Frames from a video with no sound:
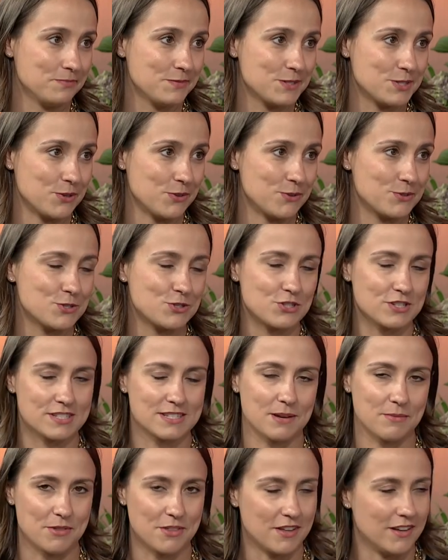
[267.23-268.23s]
So those are just
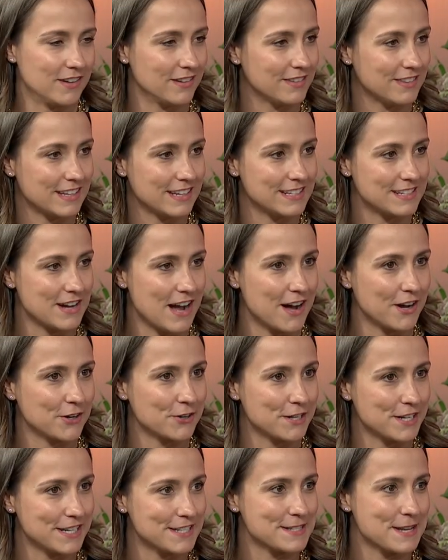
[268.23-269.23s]
some of the, the
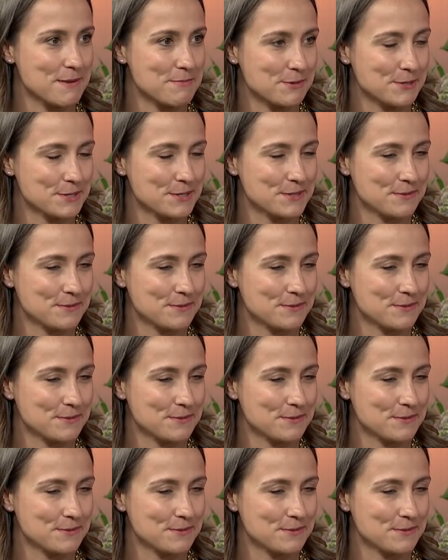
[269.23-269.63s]
concrete examples.